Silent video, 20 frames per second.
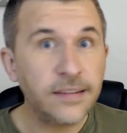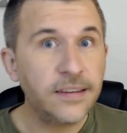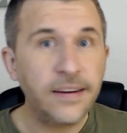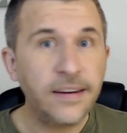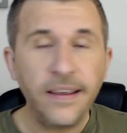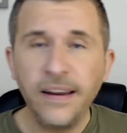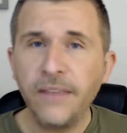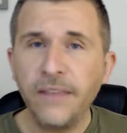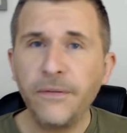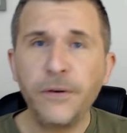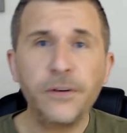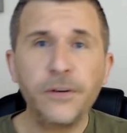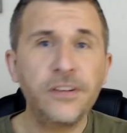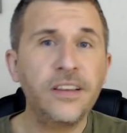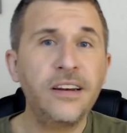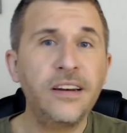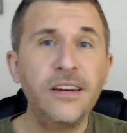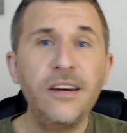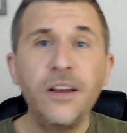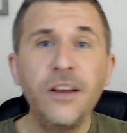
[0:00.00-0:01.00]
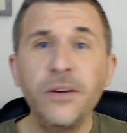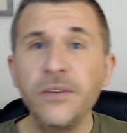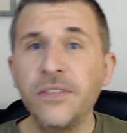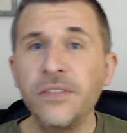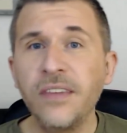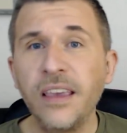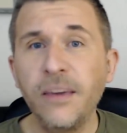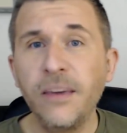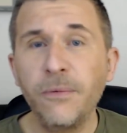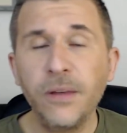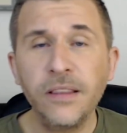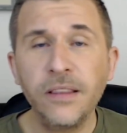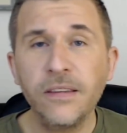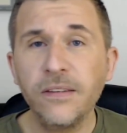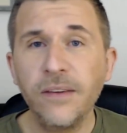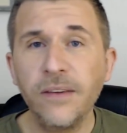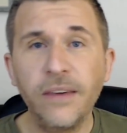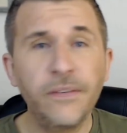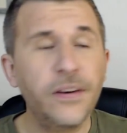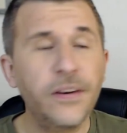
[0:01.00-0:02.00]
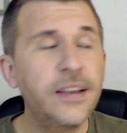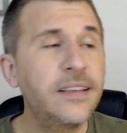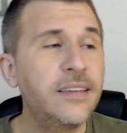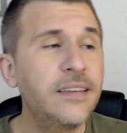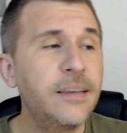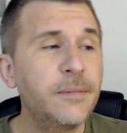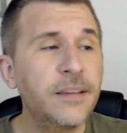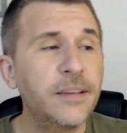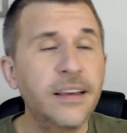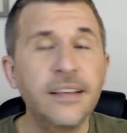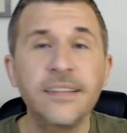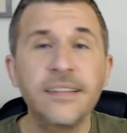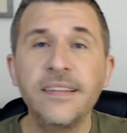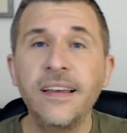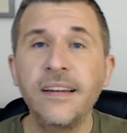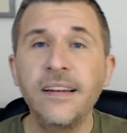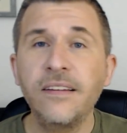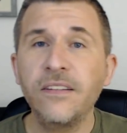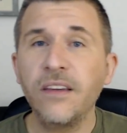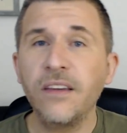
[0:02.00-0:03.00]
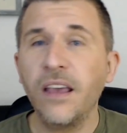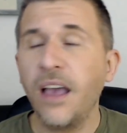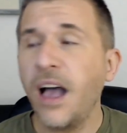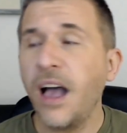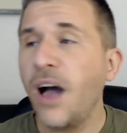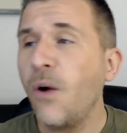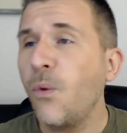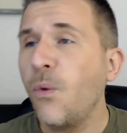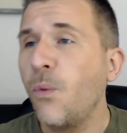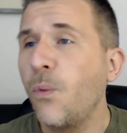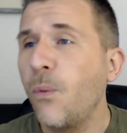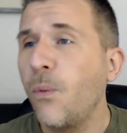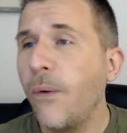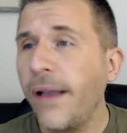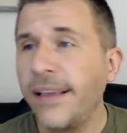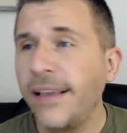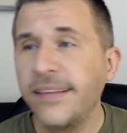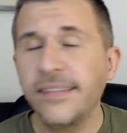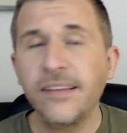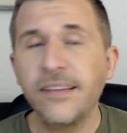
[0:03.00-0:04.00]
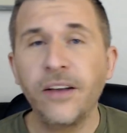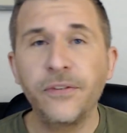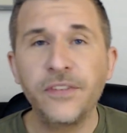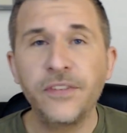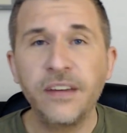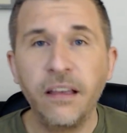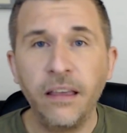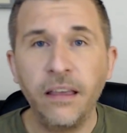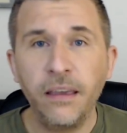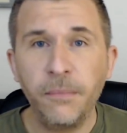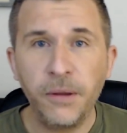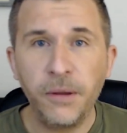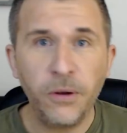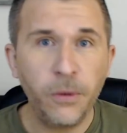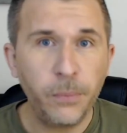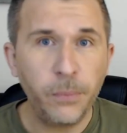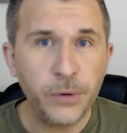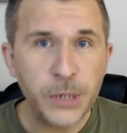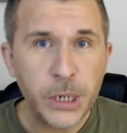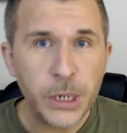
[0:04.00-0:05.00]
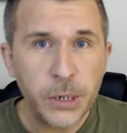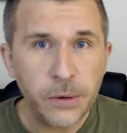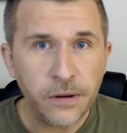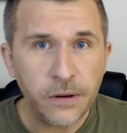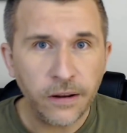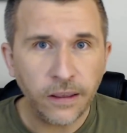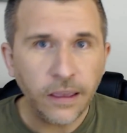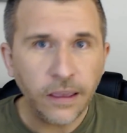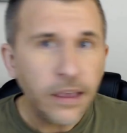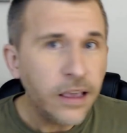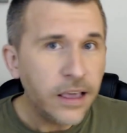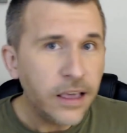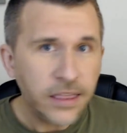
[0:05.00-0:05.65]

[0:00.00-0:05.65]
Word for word: The televoters had no say whatsoever. It seems like such a waste of time and opportunity.